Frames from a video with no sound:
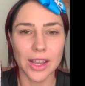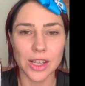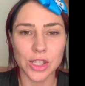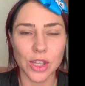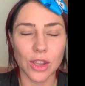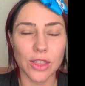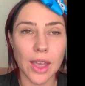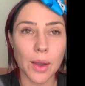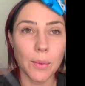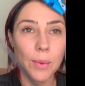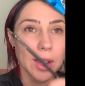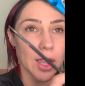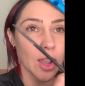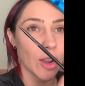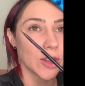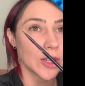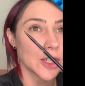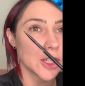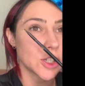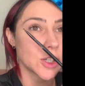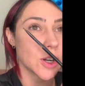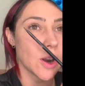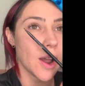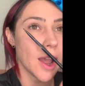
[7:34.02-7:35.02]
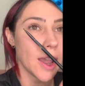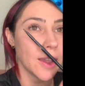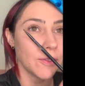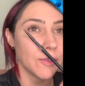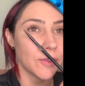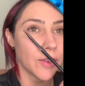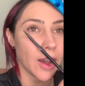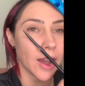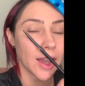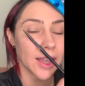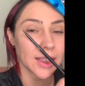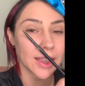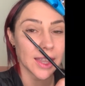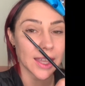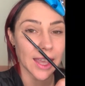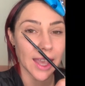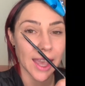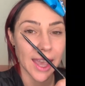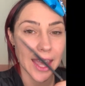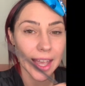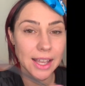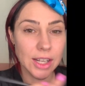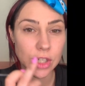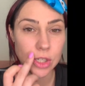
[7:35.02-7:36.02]
So then we're going to try and find
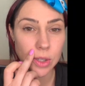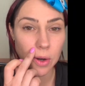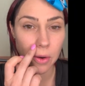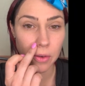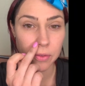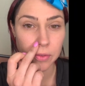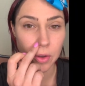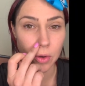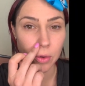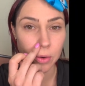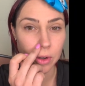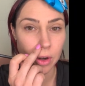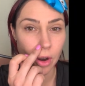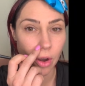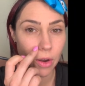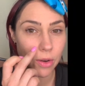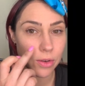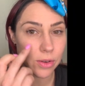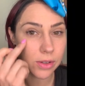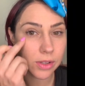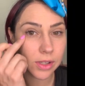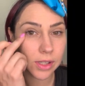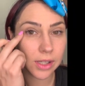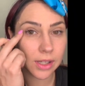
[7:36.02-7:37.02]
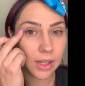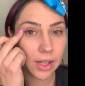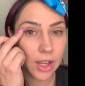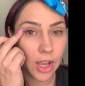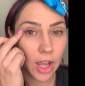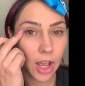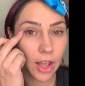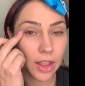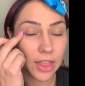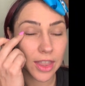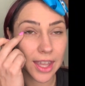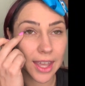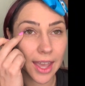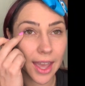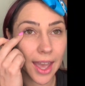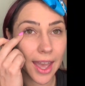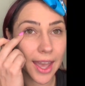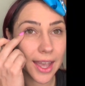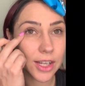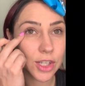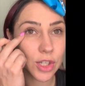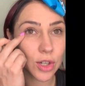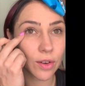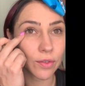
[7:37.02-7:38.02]
the edge of your nose, the
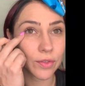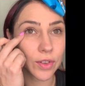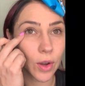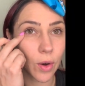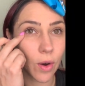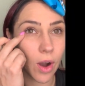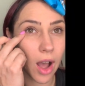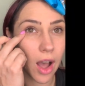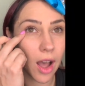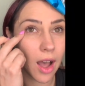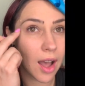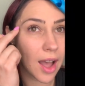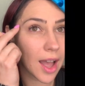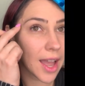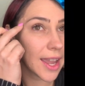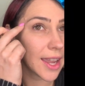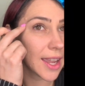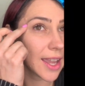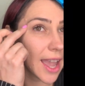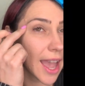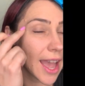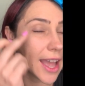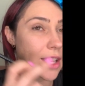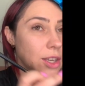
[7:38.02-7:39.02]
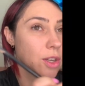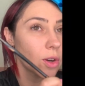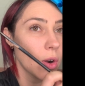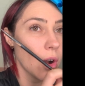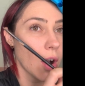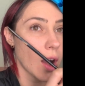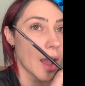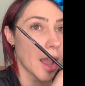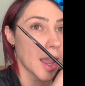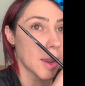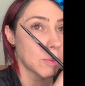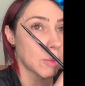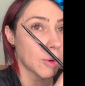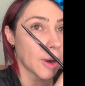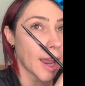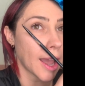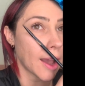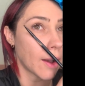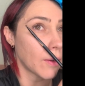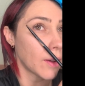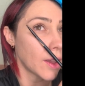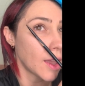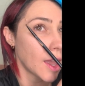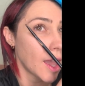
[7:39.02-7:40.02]
edge of your eye, and your
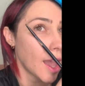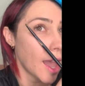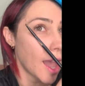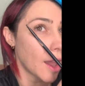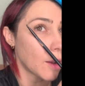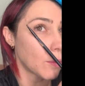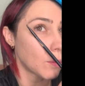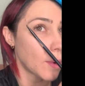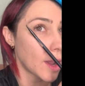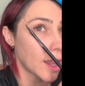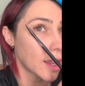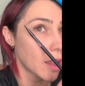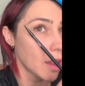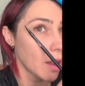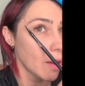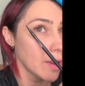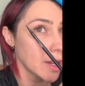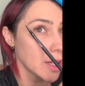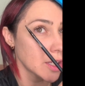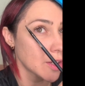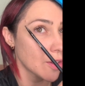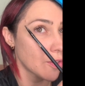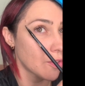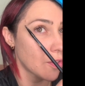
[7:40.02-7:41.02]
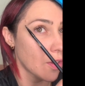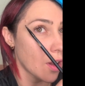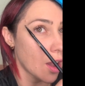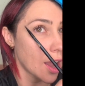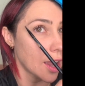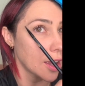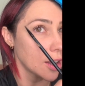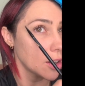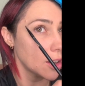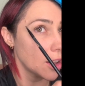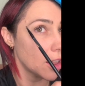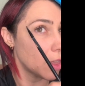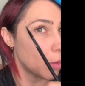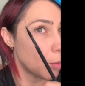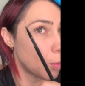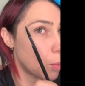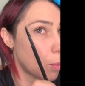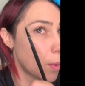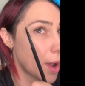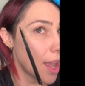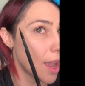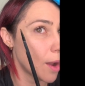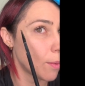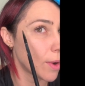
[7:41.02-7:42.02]
eyebrow. And we're going to find
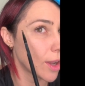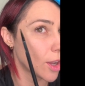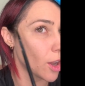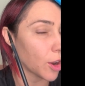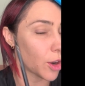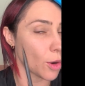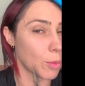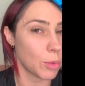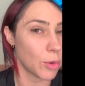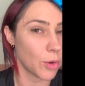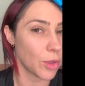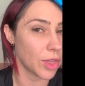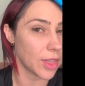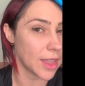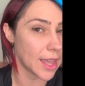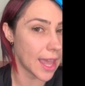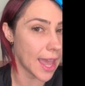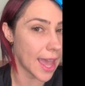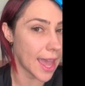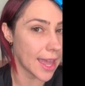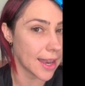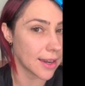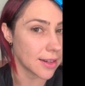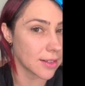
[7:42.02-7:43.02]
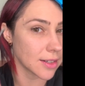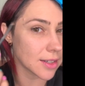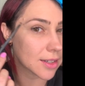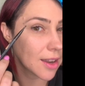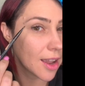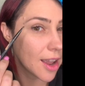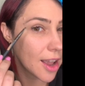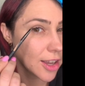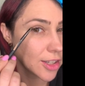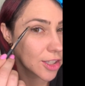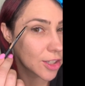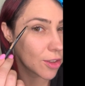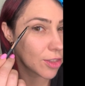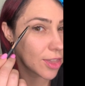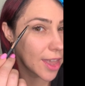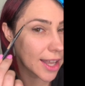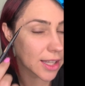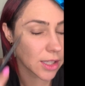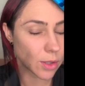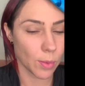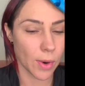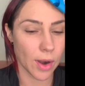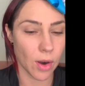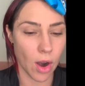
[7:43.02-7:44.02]
where we're going to put the end. So
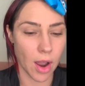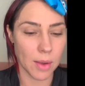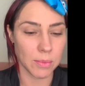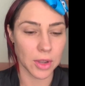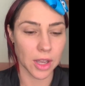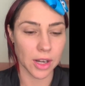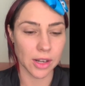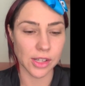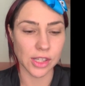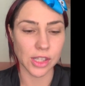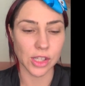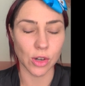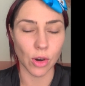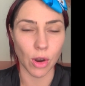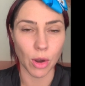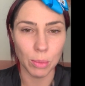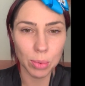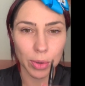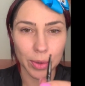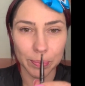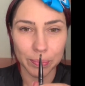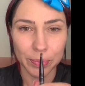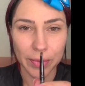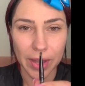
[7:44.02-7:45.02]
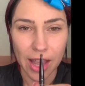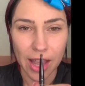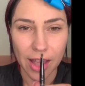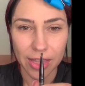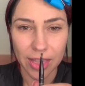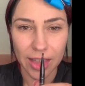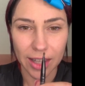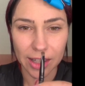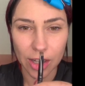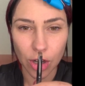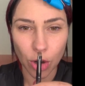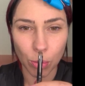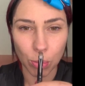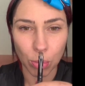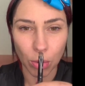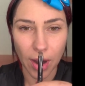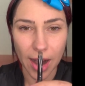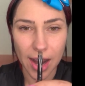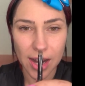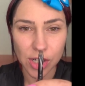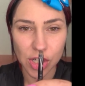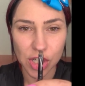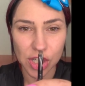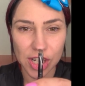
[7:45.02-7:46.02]
that's where I'm going to stop. The little
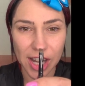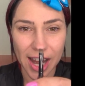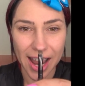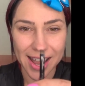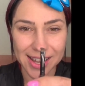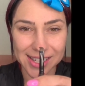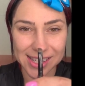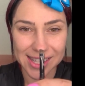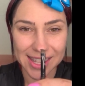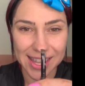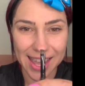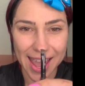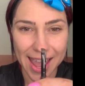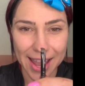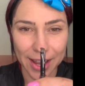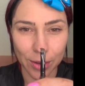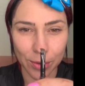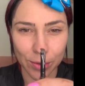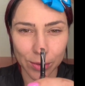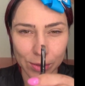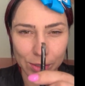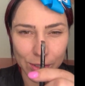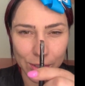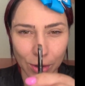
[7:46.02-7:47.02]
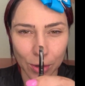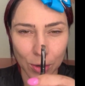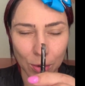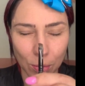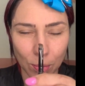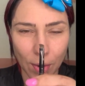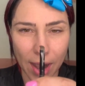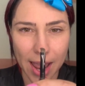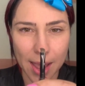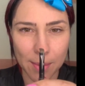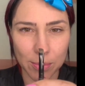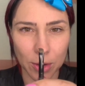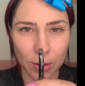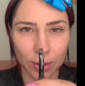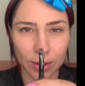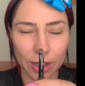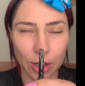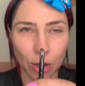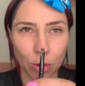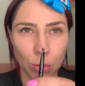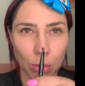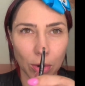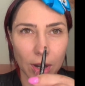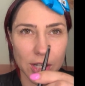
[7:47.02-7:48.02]
brush has the angle, so grab your
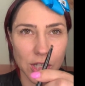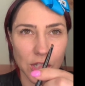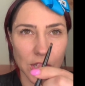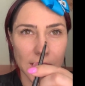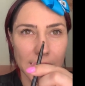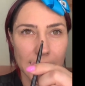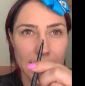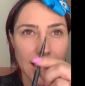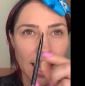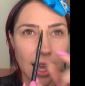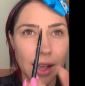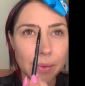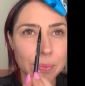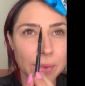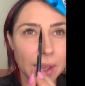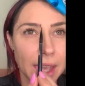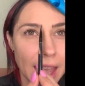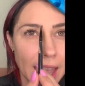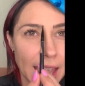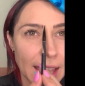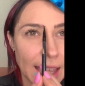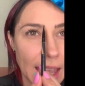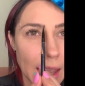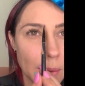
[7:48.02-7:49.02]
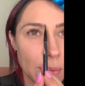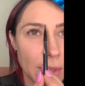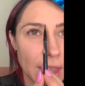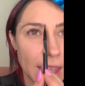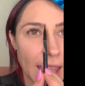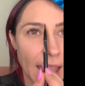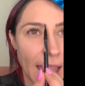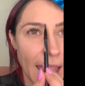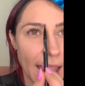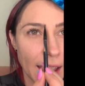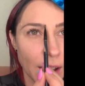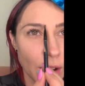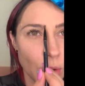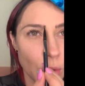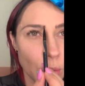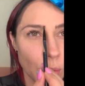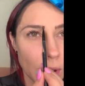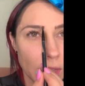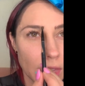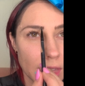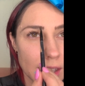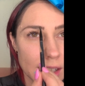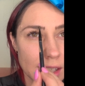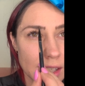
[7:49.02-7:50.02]
little brush here, keep the angle
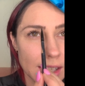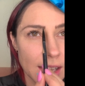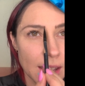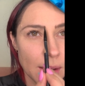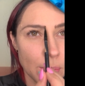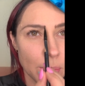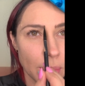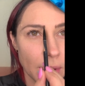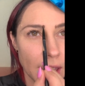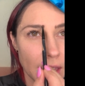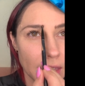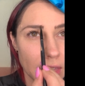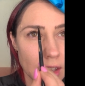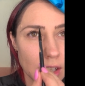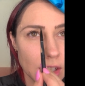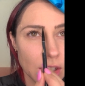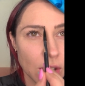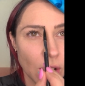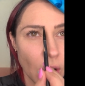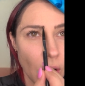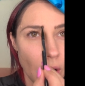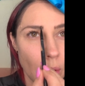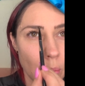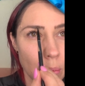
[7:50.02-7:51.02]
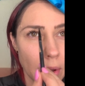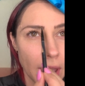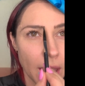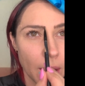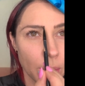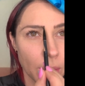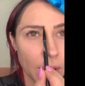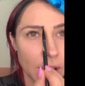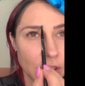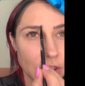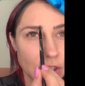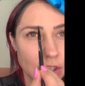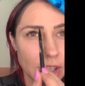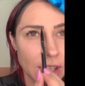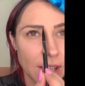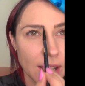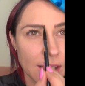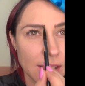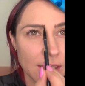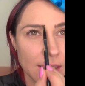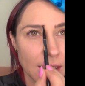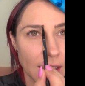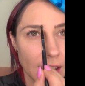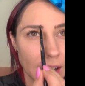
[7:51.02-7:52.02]
with the tip at the top, and we're
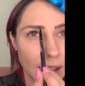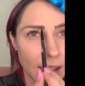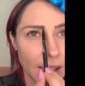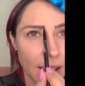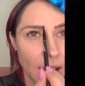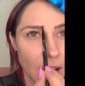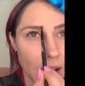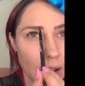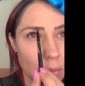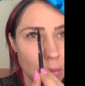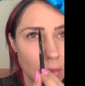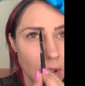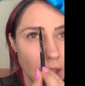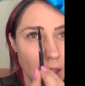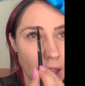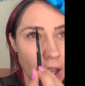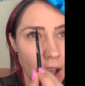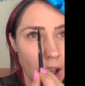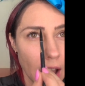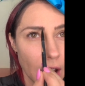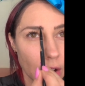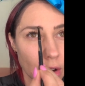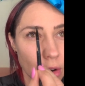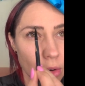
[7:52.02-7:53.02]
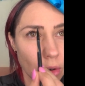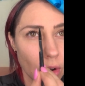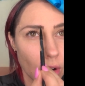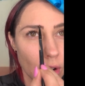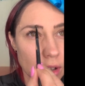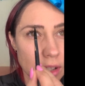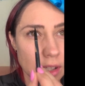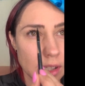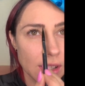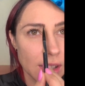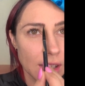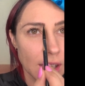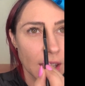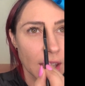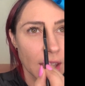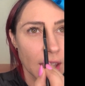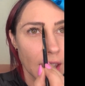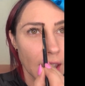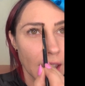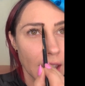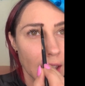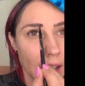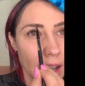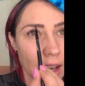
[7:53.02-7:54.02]
just going to come across.
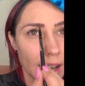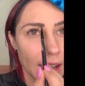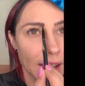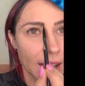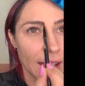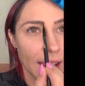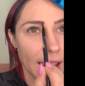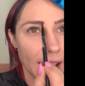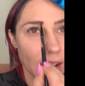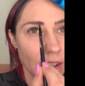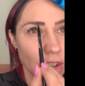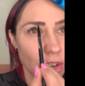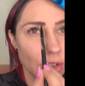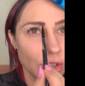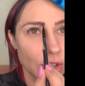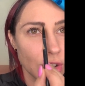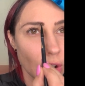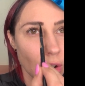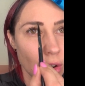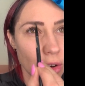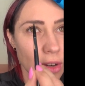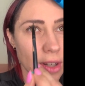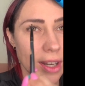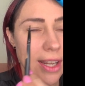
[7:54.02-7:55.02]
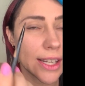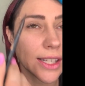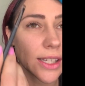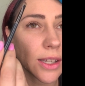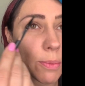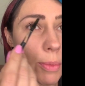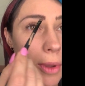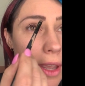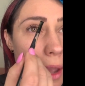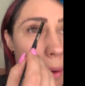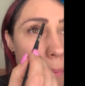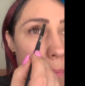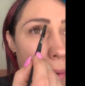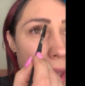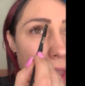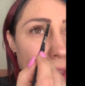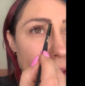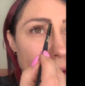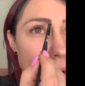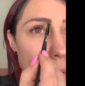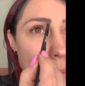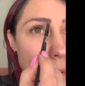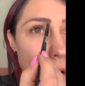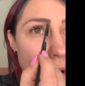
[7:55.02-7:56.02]
Now, you don't need to be a
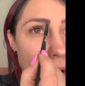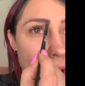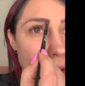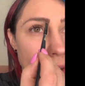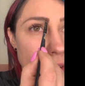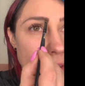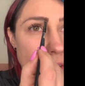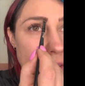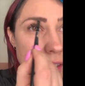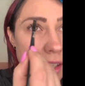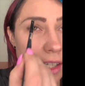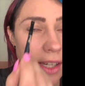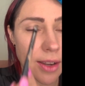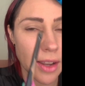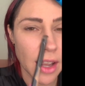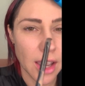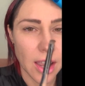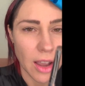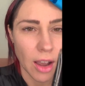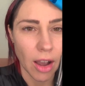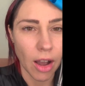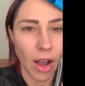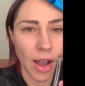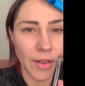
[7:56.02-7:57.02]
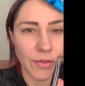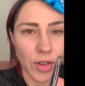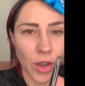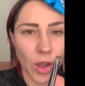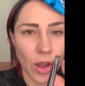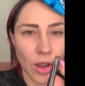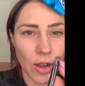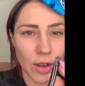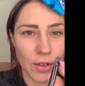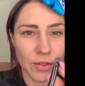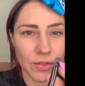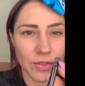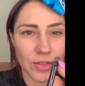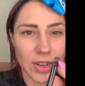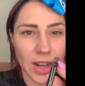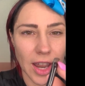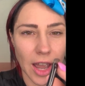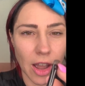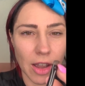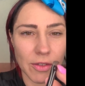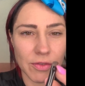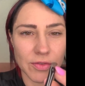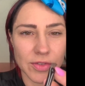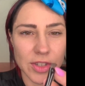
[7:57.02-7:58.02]
makeup artist. I've
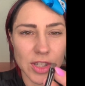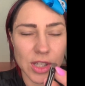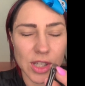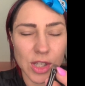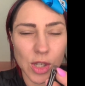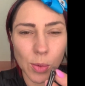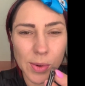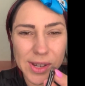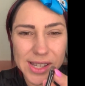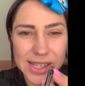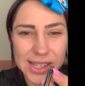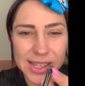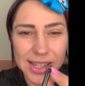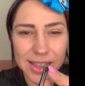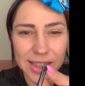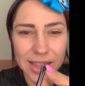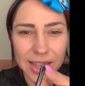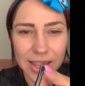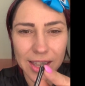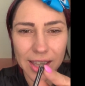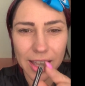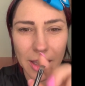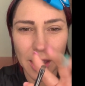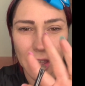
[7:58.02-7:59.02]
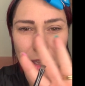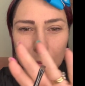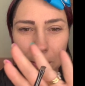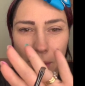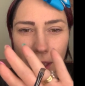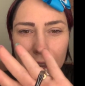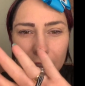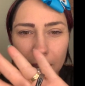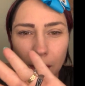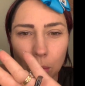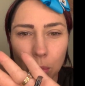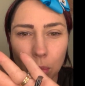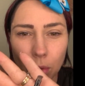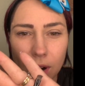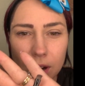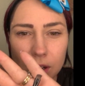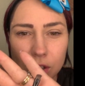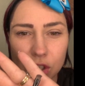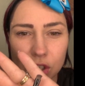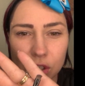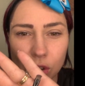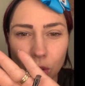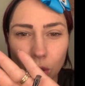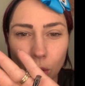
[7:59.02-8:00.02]
twisted the makeup
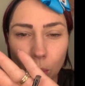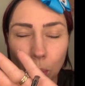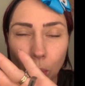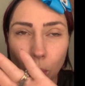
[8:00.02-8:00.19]
brush so the